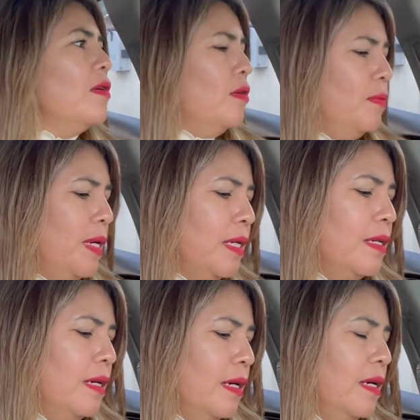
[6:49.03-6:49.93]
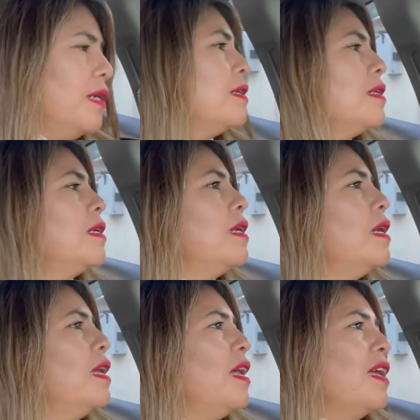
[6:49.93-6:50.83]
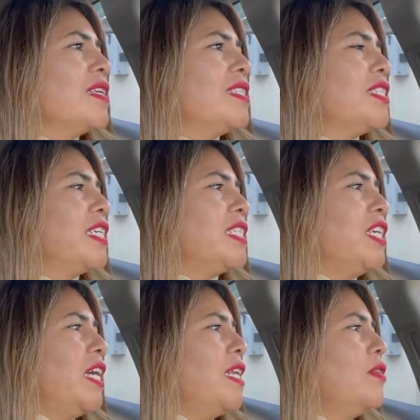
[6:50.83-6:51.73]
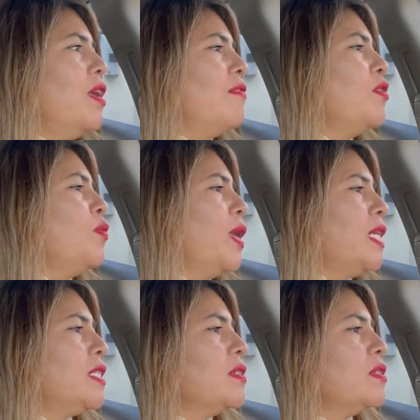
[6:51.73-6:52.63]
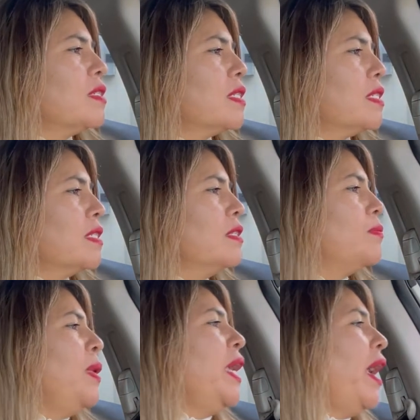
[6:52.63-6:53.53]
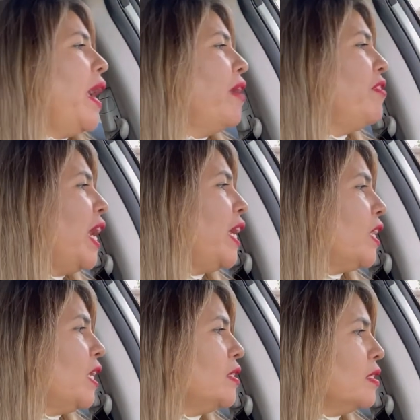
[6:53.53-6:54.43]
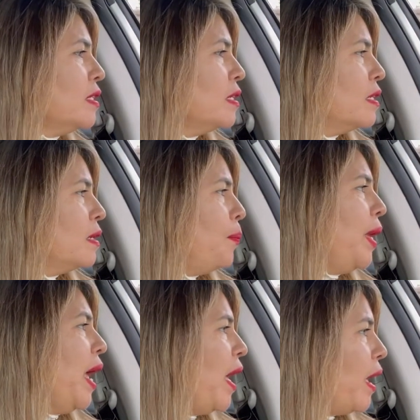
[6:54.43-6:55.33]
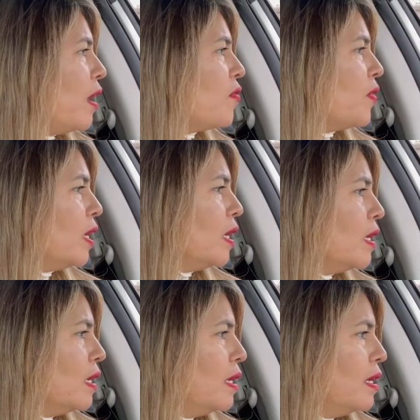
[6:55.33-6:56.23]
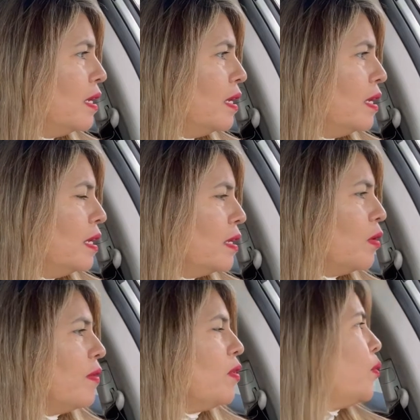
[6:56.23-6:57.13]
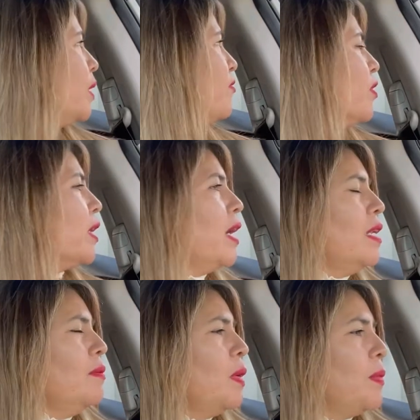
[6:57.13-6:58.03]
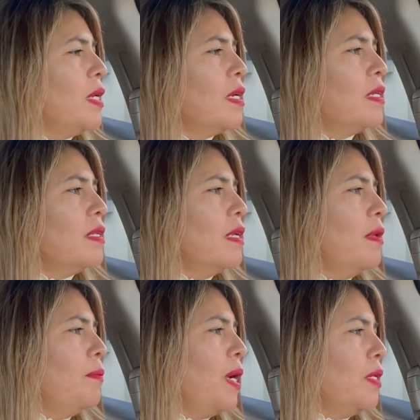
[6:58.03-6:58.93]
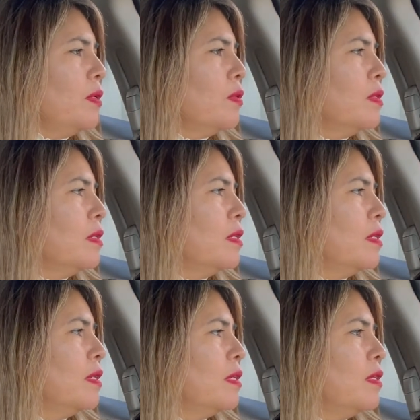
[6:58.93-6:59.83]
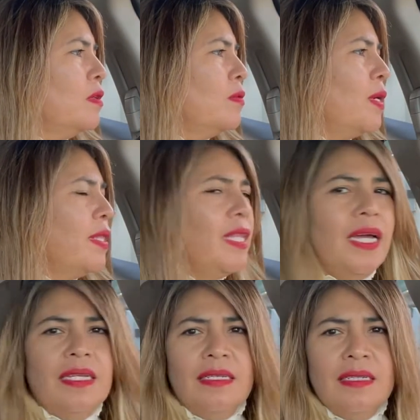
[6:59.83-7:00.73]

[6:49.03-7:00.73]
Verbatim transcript: Oh my God, Jalen, you have to wait till behave, ladies, behave. You have to wait for Caitlin, mommy, because they can bite you. You don't want that.